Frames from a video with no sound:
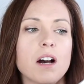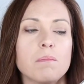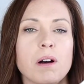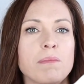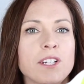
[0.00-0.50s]

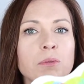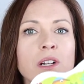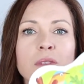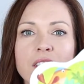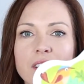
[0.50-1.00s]
But my
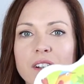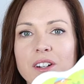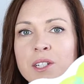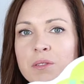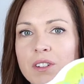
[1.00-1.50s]
20-month-old
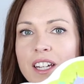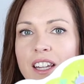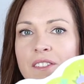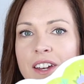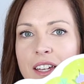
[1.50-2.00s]
is really
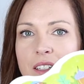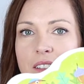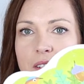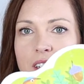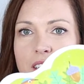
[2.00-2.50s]
loving
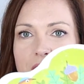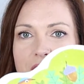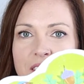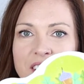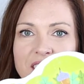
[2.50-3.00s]

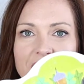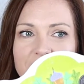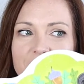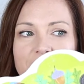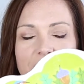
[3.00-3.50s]
using that
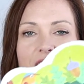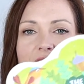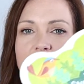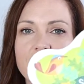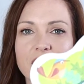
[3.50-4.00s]
little clicker
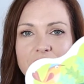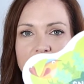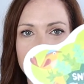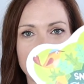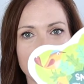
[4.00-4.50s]
and learning
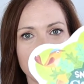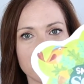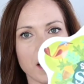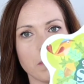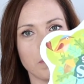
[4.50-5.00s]
to pick those up.